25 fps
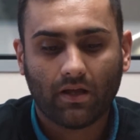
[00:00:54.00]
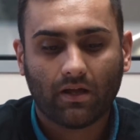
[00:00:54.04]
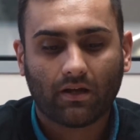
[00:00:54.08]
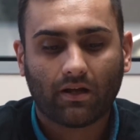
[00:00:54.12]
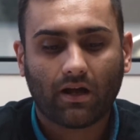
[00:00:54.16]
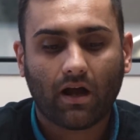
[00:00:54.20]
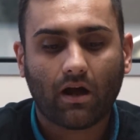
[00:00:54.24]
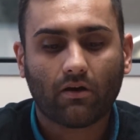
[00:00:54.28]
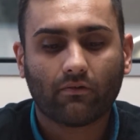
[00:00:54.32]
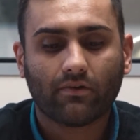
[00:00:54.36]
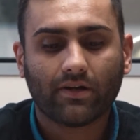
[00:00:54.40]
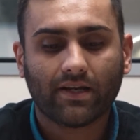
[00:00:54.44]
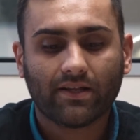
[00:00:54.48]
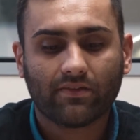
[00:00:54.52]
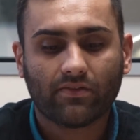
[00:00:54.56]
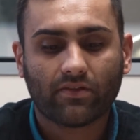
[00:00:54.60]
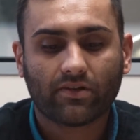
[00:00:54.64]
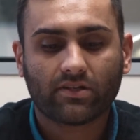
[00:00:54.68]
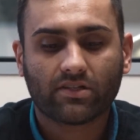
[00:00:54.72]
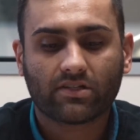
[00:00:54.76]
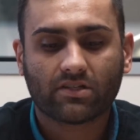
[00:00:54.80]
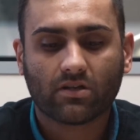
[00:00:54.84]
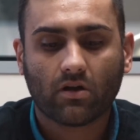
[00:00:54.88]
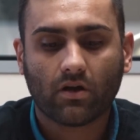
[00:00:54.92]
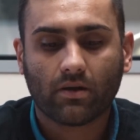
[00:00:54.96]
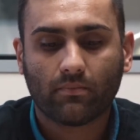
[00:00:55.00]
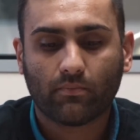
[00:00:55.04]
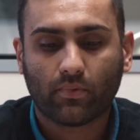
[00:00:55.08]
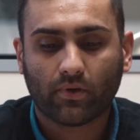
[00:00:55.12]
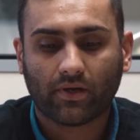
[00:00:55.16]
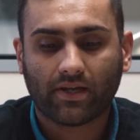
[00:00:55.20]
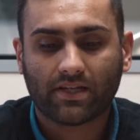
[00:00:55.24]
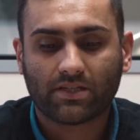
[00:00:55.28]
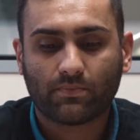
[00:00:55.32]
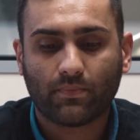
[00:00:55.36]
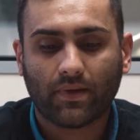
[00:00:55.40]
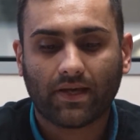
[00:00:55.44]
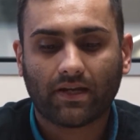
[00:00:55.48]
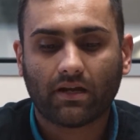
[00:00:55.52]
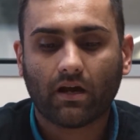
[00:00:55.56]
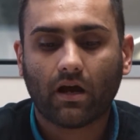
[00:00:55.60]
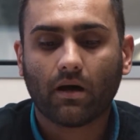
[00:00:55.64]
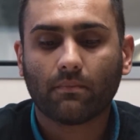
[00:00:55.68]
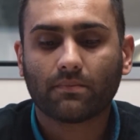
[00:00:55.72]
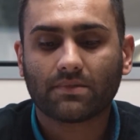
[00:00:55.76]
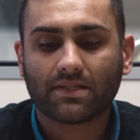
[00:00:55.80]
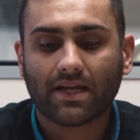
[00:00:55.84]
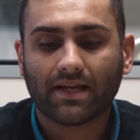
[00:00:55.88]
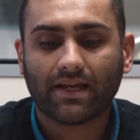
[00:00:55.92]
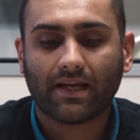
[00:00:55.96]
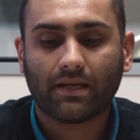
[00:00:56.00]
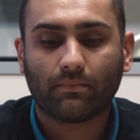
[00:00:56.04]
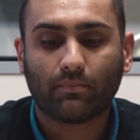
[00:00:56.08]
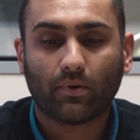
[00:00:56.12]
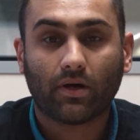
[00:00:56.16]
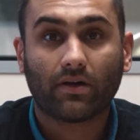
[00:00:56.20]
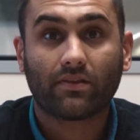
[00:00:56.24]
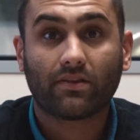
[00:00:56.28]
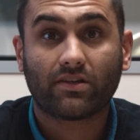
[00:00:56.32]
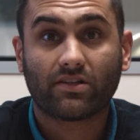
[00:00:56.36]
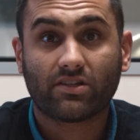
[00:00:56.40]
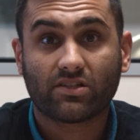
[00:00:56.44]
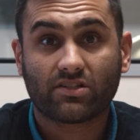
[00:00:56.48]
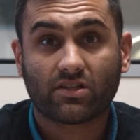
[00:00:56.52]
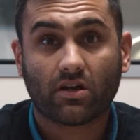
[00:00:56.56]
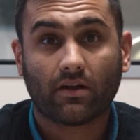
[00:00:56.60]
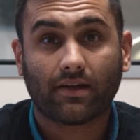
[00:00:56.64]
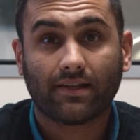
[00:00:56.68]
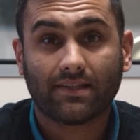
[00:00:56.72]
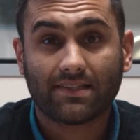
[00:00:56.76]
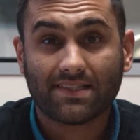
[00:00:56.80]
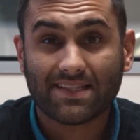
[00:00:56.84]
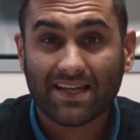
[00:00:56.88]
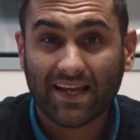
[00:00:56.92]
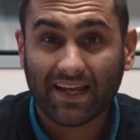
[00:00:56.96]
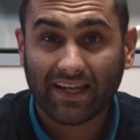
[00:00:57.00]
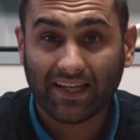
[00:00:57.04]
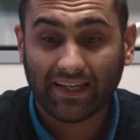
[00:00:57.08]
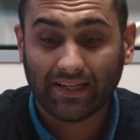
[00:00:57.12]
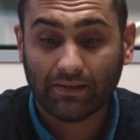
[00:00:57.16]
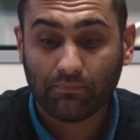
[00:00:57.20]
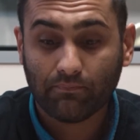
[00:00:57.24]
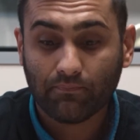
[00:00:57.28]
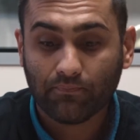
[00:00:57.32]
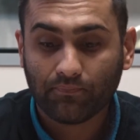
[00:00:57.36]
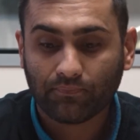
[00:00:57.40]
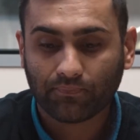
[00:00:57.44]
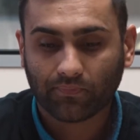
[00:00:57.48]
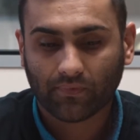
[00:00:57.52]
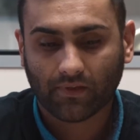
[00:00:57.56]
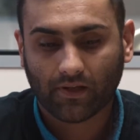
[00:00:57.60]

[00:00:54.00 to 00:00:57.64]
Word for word: Currently the design book is being updated by the design team